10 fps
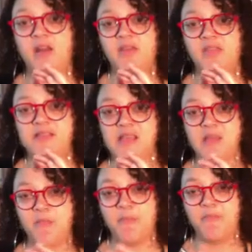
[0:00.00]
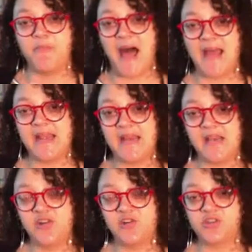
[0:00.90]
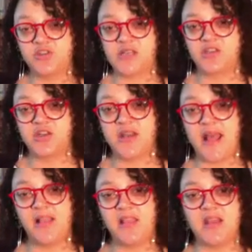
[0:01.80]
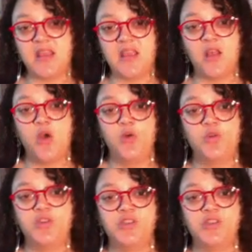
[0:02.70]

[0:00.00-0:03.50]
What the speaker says: this embodied intersectionality, which is